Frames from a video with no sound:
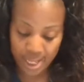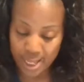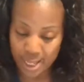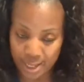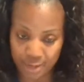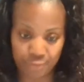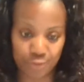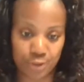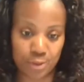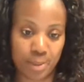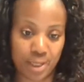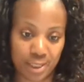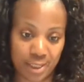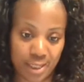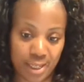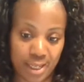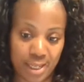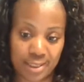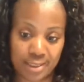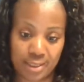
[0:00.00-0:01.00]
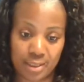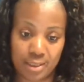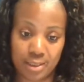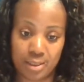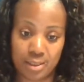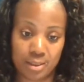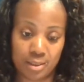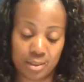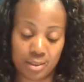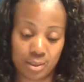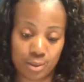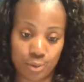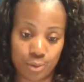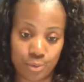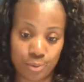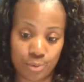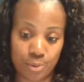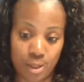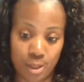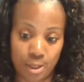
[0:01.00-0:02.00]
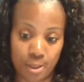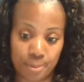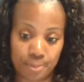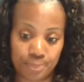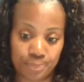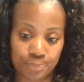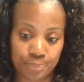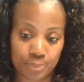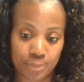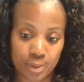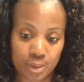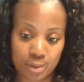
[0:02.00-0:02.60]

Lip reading: Everybody has a need. So